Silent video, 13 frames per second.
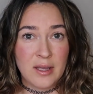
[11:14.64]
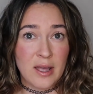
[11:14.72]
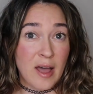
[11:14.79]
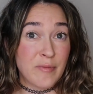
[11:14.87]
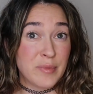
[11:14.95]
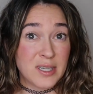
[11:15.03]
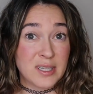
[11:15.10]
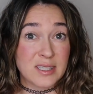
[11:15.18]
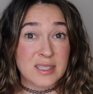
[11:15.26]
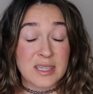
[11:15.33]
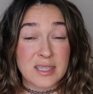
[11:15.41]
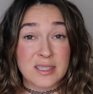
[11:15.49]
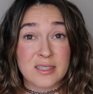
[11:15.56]
have been at a
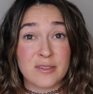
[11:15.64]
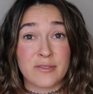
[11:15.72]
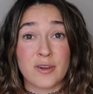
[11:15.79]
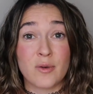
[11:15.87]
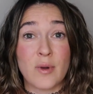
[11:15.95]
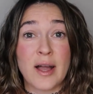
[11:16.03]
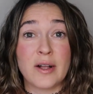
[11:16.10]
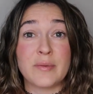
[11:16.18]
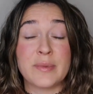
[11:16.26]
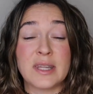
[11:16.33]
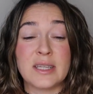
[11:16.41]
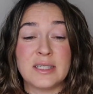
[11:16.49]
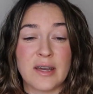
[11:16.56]
standstill for a while,
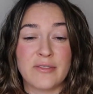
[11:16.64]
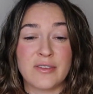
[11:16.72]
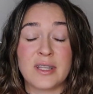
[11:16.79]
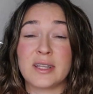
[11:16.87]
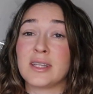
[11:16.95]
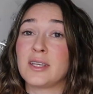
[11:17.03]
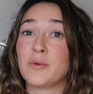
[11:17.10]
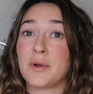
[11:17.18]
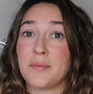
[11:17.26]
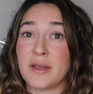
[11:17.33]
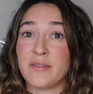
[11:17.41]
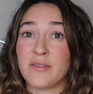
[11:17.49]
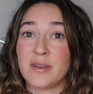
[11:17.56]
but they definitely were
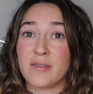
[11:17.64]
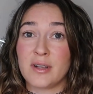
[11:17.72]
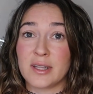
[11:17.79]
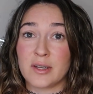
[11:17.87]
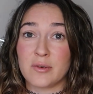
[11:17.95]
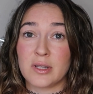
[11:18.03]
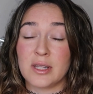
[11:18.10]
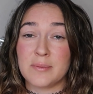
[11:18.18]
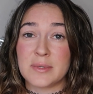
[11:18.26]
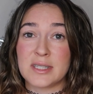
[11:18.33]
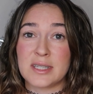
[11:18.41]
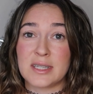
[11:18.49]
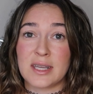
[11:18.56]
my favorite liquid
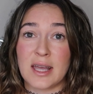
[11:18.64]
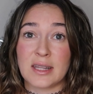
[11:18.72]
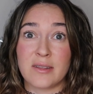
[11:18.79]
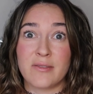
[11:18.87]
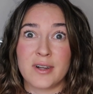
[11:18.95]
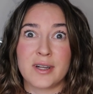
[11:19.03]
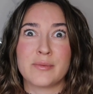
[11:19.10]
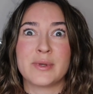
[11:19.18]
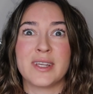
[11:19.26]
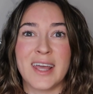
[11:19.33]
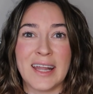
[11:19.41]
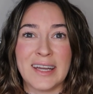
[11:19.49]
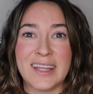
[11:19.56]
lipstick at the very
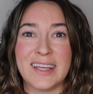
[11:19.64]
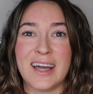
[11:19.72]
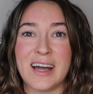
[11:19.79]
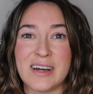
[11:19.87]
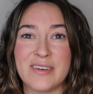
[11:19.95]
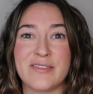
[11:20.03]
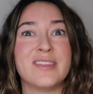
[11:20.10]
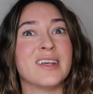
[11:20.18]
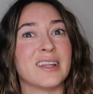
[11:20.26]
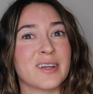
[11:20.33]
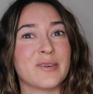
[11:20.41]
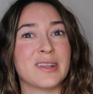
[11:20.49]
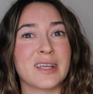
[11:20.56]
beginning of the
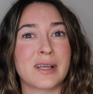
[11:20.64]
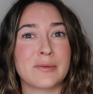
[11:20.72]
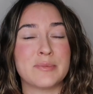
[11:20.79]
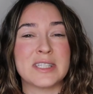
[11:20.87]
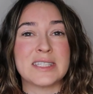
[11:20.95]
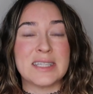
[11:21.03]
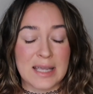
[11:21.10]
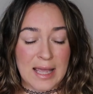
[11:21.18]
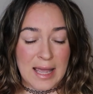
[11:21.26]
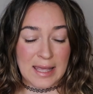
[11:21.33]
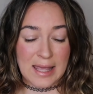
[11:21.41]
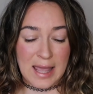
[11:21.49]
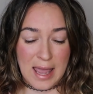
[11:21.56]
liquid lipstick
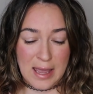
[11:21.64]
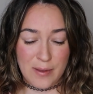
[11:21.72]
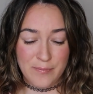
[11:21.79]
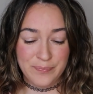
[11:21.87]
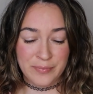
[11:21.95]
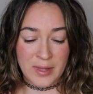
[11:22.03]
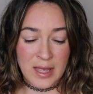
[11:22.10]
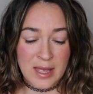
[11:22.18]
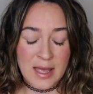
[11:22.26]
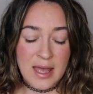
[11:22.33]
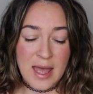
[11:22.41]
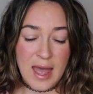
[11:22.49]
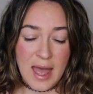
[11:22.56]
game.
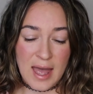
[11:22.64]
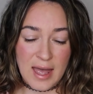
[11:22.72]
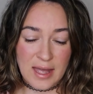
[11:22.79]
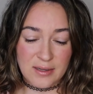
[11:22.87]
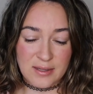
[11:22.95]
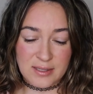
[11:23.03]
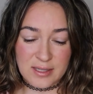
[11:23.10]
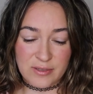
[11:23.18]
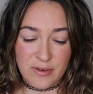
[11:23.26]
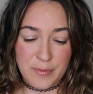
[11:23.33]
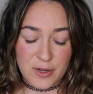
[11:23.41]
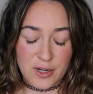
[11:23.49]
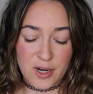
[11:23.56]
And this is
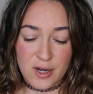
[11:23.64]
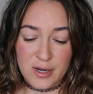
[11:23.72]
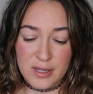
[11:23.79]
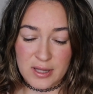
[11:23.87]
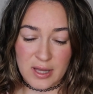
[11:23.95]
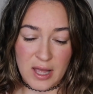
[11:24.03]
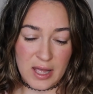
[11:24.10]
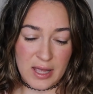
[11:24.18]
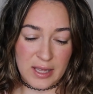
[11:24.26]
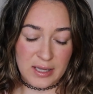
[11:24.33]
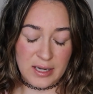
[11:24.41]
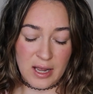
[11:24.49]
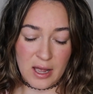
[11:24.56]
from their current
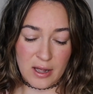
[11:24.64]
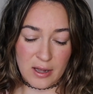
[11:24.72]
line.